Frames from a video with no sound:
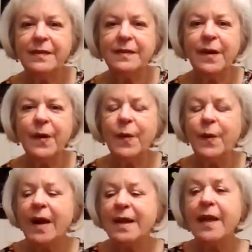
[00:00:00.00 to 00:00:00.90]

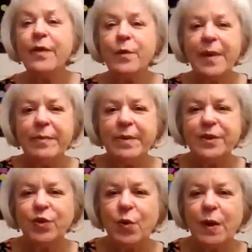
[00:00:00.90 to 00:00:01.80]
So another baby
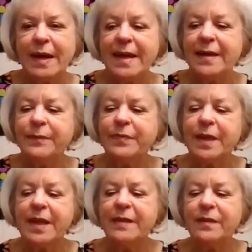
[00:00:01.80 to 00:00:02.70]
toy
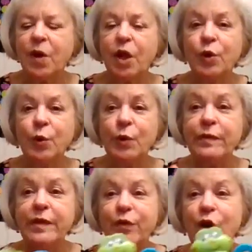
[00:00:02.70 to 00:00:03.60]
is called
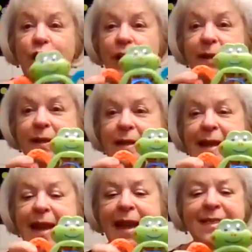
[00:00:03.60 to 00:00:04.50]
Groovy Frog,
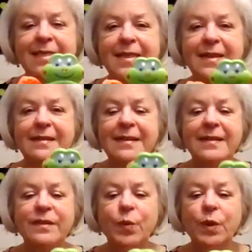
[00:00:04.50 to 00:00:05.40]
and this
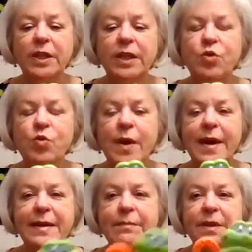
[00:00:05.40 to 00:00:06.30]
is a really
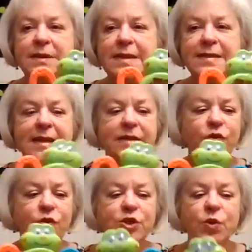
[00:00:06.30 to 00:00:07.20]
great
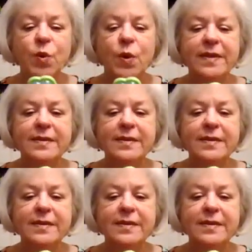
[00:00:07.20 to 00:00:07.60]
multisensory toy.